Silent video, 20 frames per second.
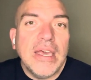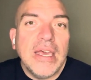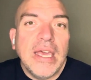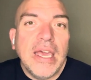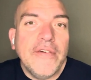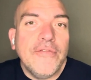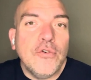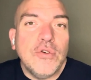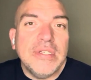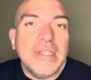
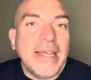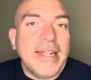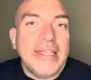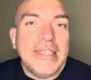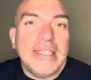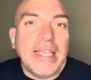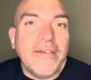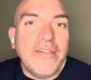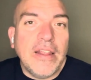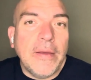If it was
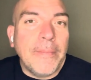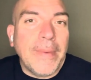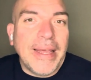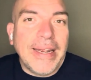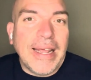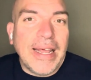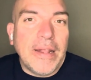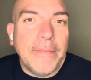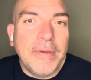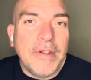97, it might
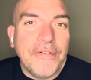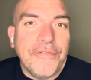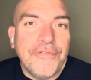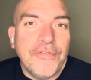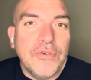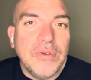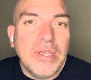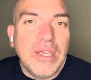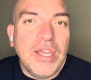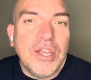not have been a
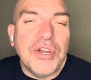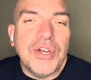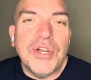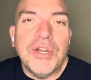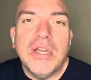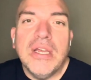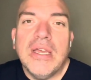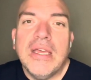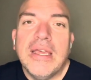full year.